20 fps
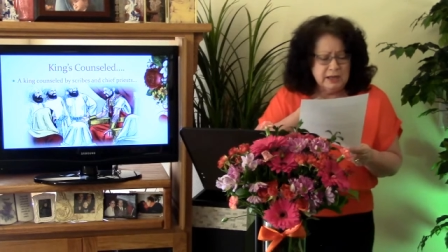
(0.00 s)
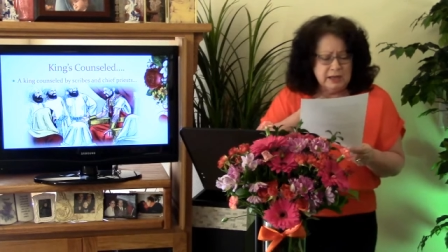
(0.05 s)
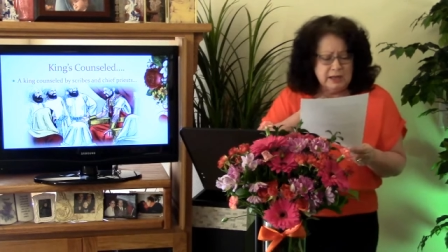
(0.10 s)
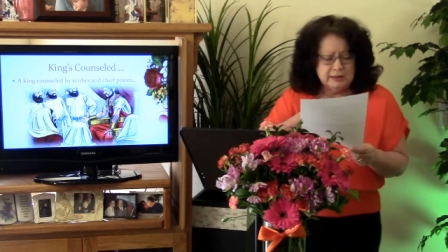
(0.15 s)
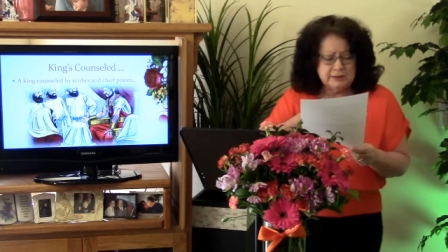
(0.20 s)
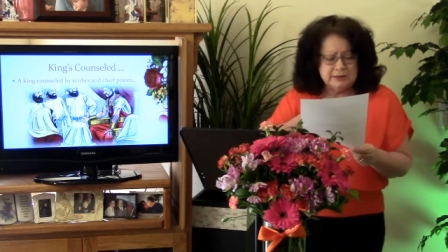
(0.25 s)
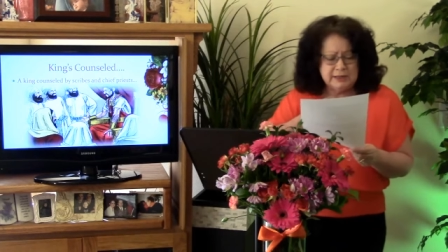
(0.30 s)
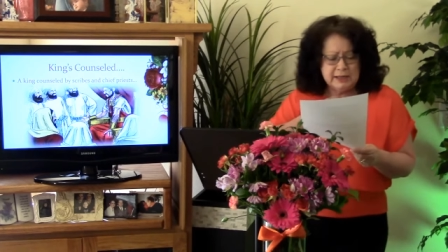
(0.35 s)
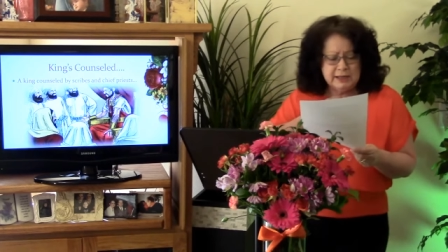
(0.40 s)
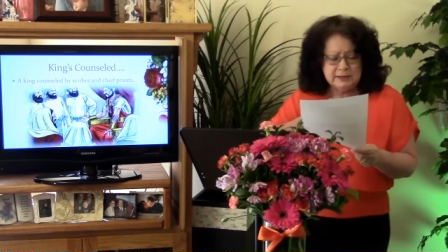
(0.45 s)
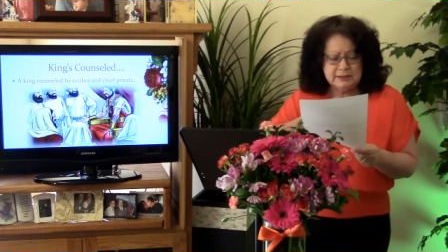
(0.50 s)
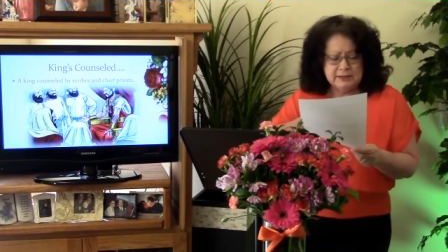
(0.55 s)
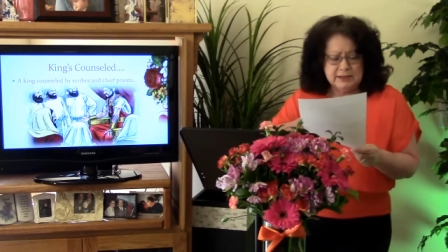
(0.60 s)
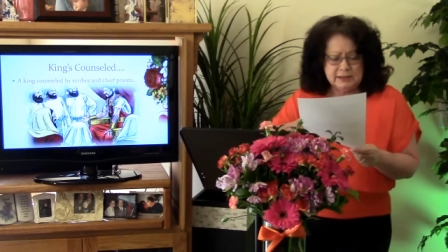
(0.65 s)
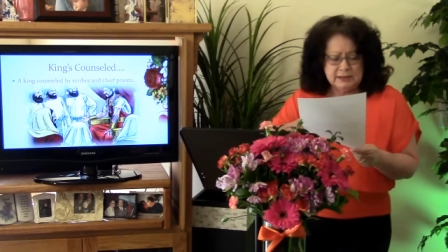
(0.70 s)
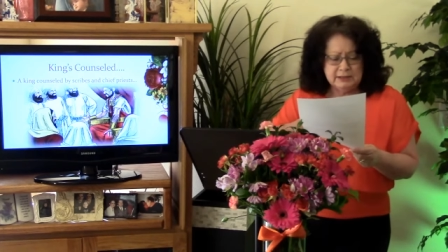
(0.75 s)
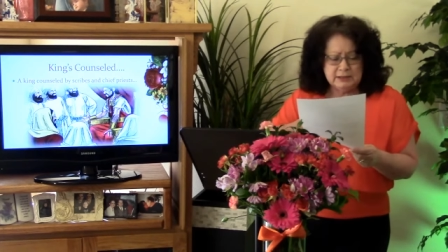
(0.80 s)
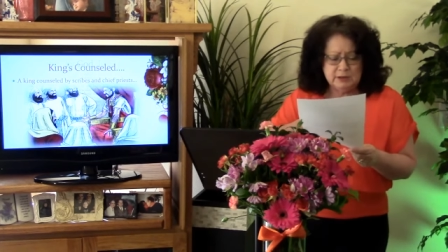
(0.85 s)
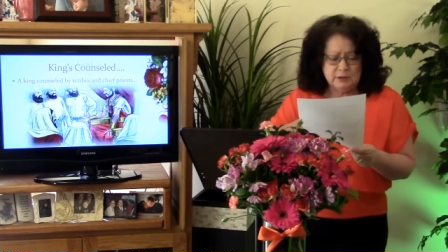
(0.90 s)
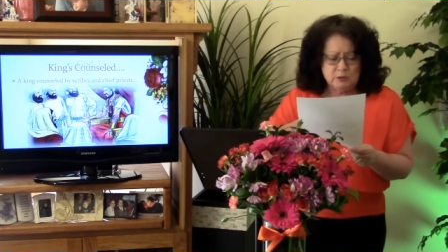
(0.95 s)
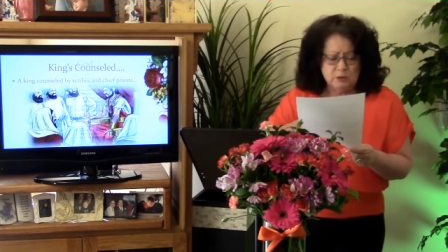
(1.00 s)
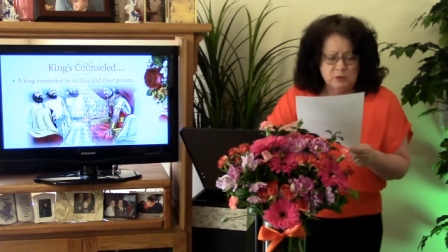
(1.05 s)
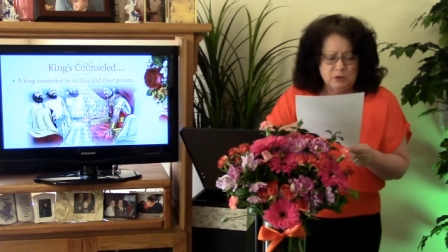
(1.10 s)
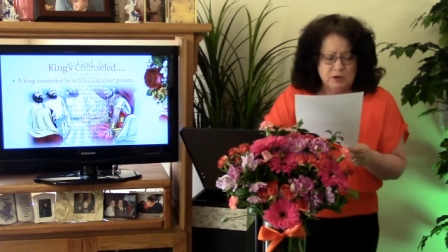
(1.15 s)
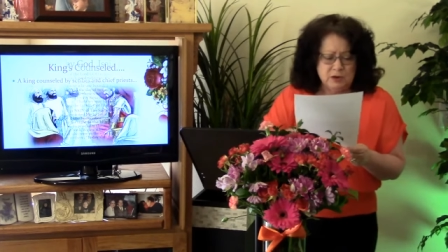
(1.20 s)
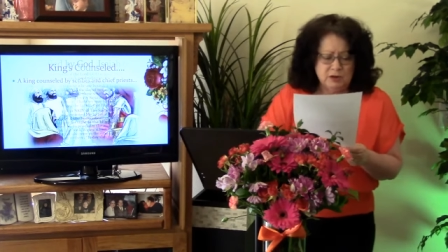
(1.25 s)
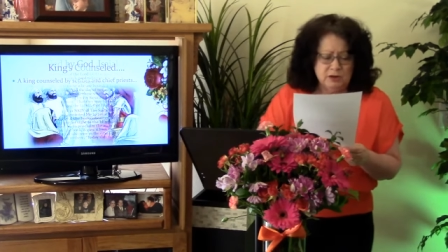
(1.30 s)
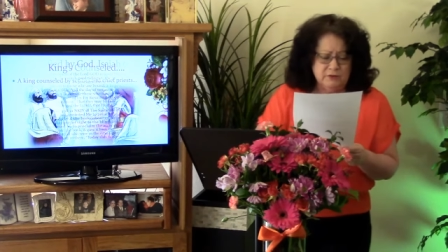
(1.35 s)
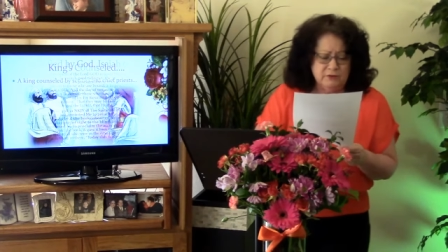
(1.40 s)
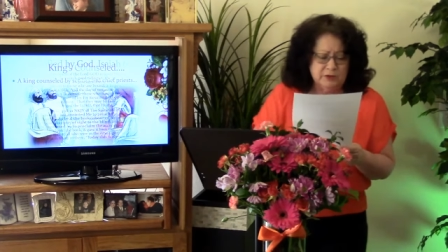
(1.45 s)
Isaiah
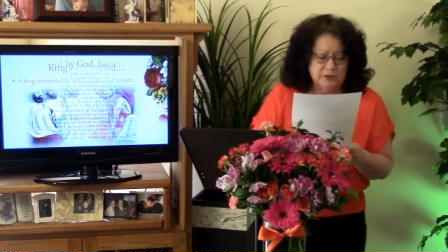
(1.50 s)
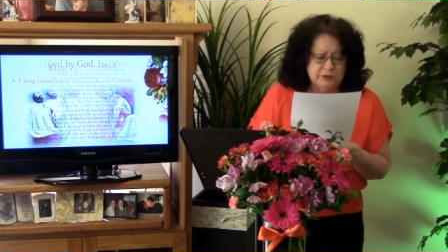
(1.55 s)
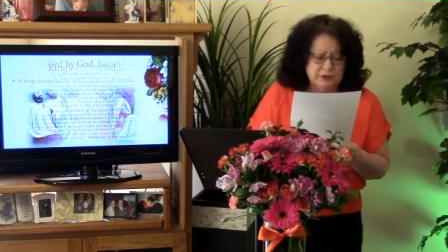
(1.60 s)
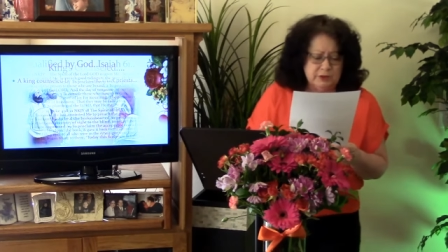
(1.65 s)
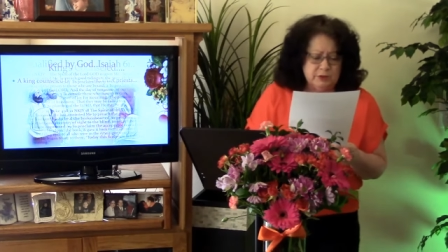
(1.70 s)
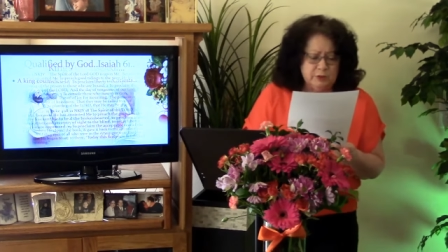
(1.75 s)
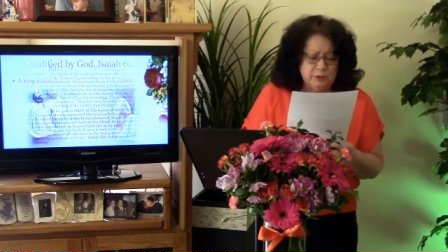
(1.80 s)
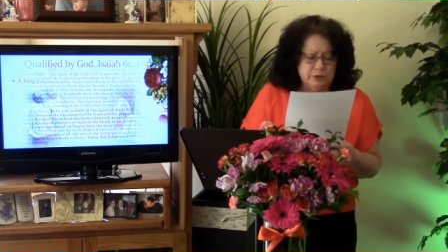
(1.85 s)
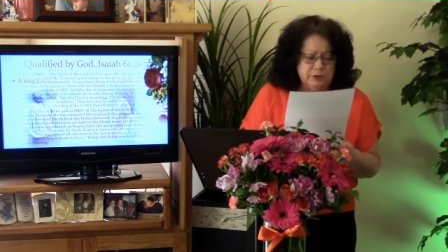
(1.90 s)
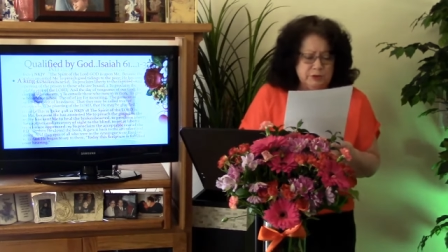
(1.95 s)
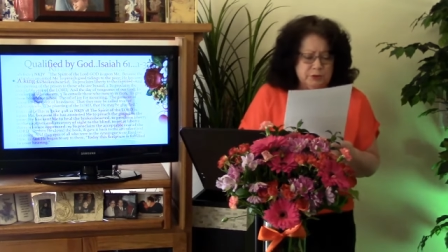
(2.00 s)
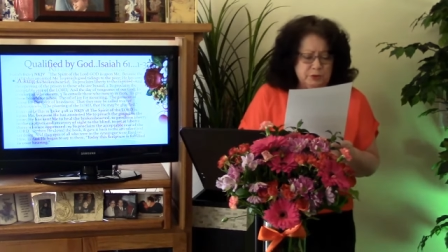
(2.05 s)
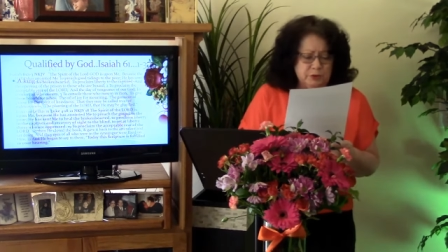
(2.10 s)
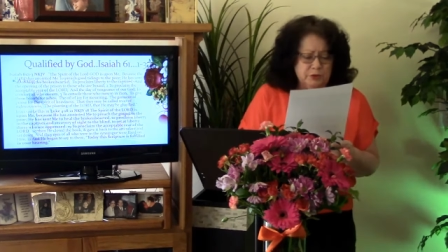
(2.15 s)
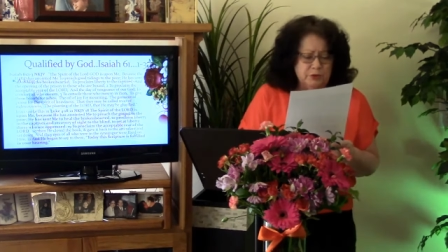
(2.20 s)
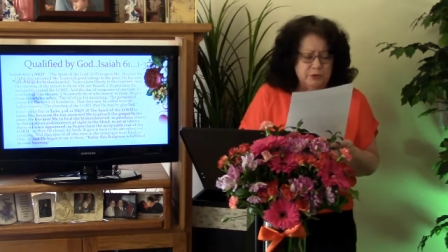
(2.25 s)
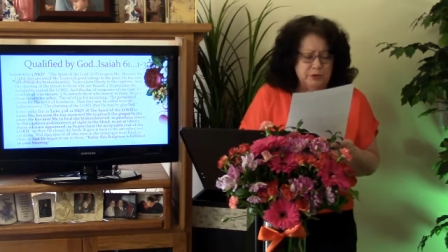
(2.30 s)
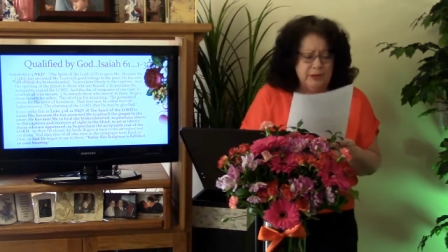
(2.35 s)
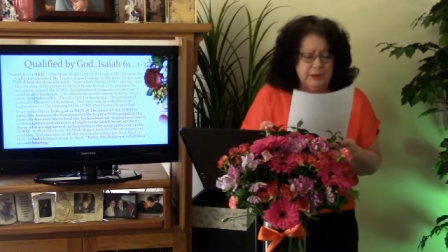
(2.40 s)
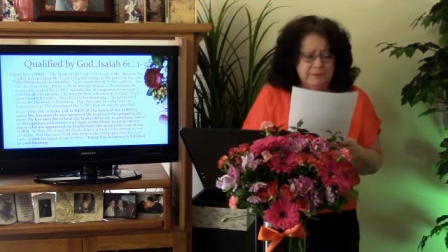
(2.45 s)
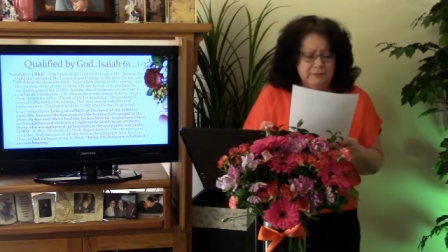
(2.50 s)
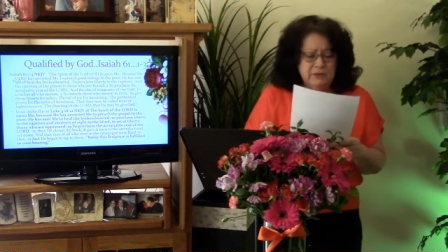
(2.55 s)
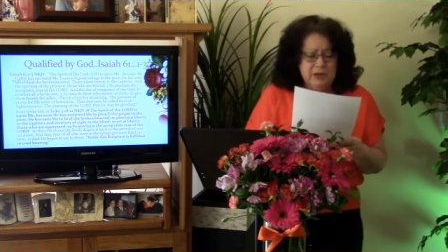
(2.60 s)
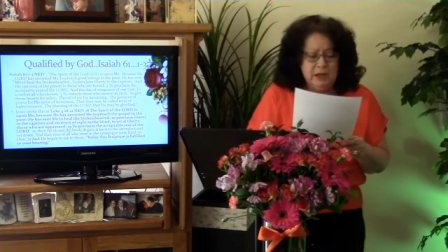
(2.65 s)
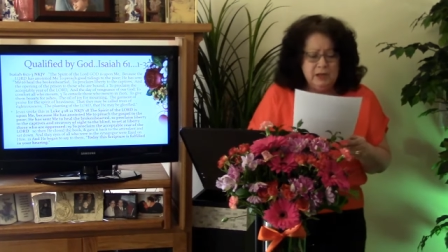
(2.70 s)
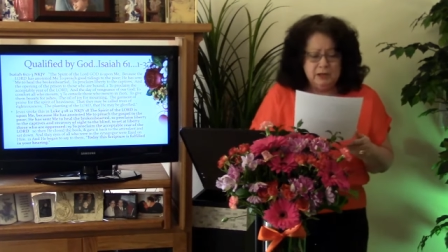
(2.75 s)
61, verses 1 through 3.